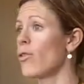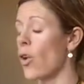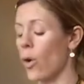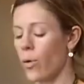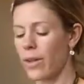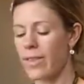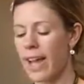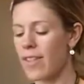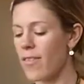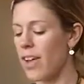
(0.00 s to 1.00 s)
So
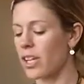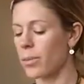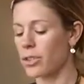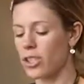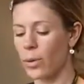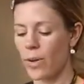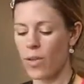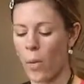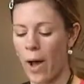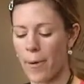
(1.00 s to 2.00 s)
that's available to you
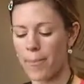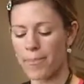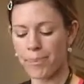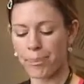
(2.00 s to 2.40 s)
as well.